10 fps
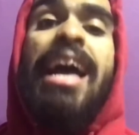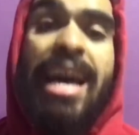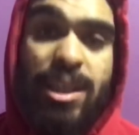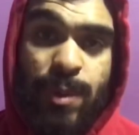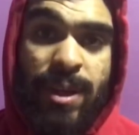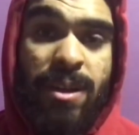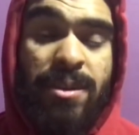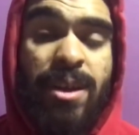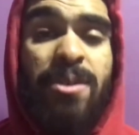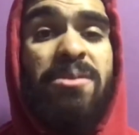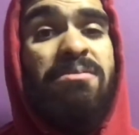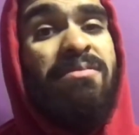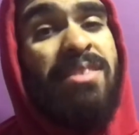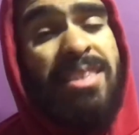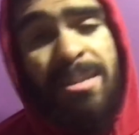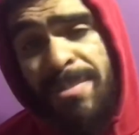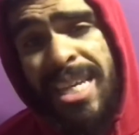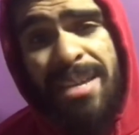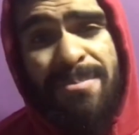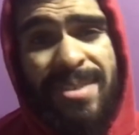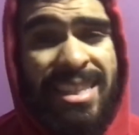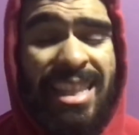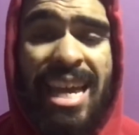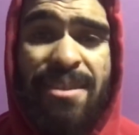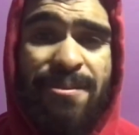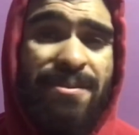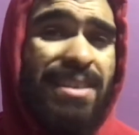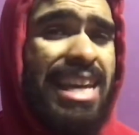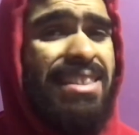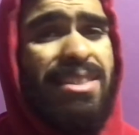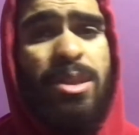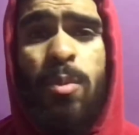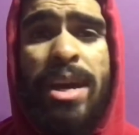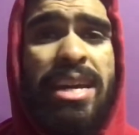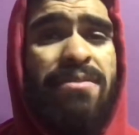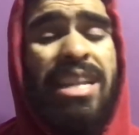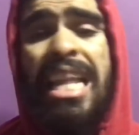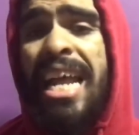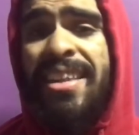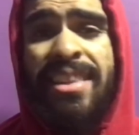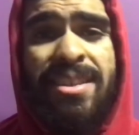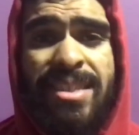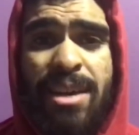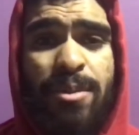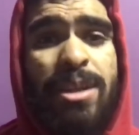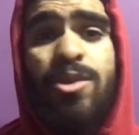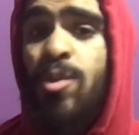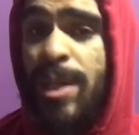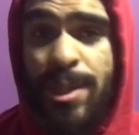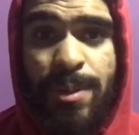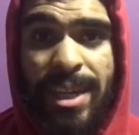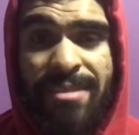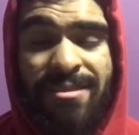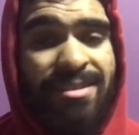As we all know, sometimes life gets in the way of a lot of things that we enjoy doing,